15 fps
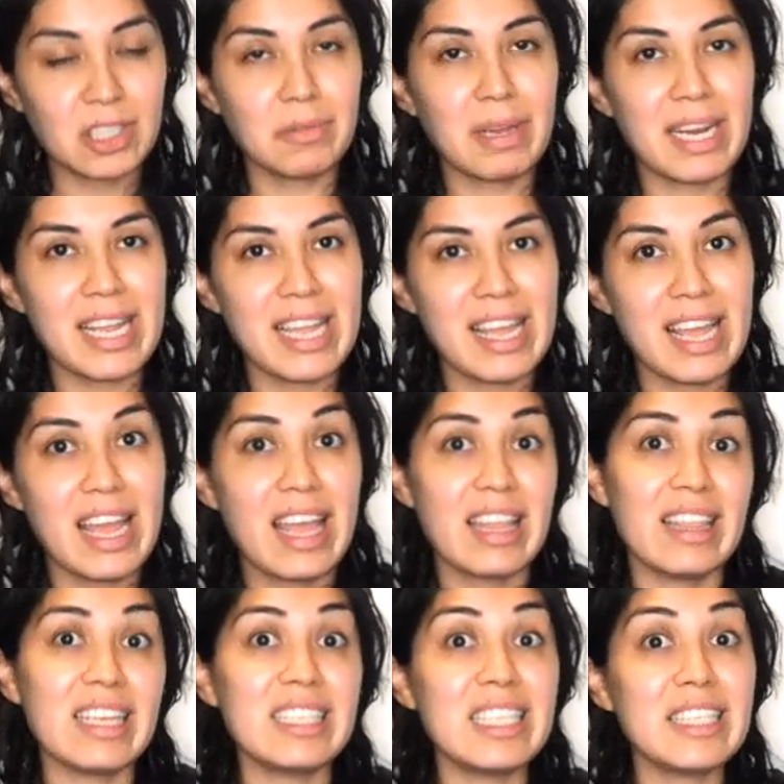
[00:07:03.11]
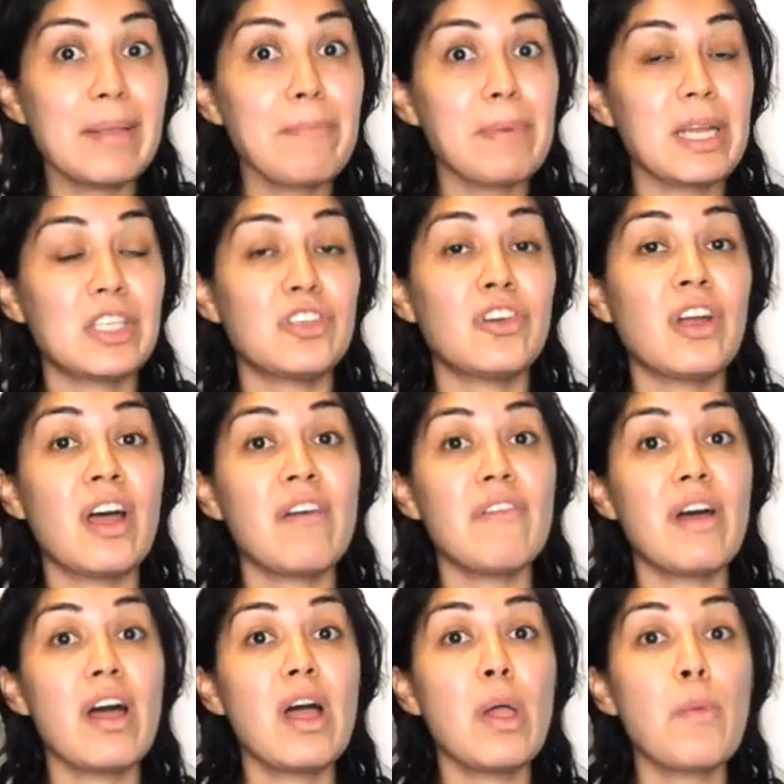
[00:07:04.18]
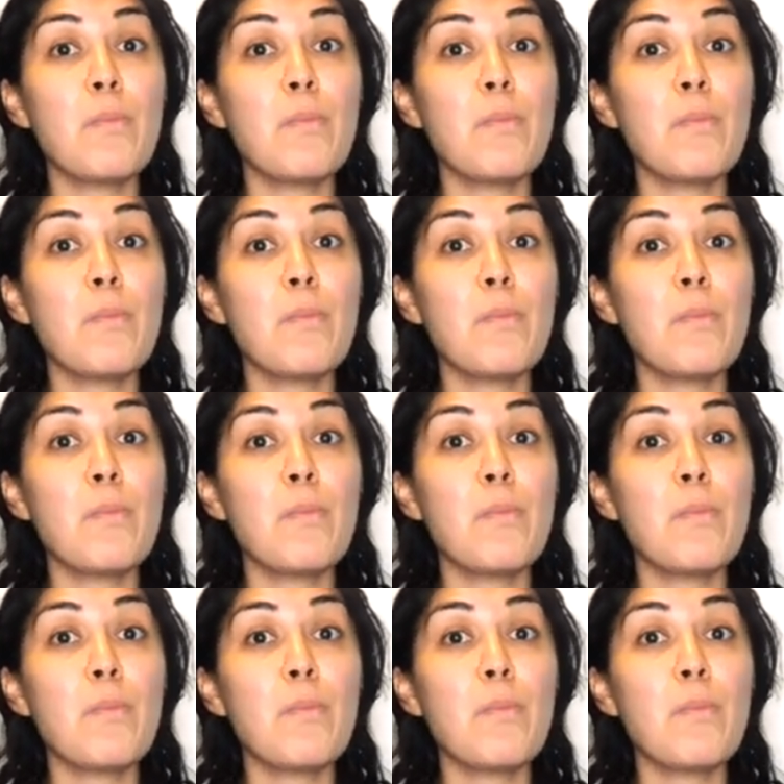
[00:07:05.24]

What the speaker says: Ready? This is a picture of a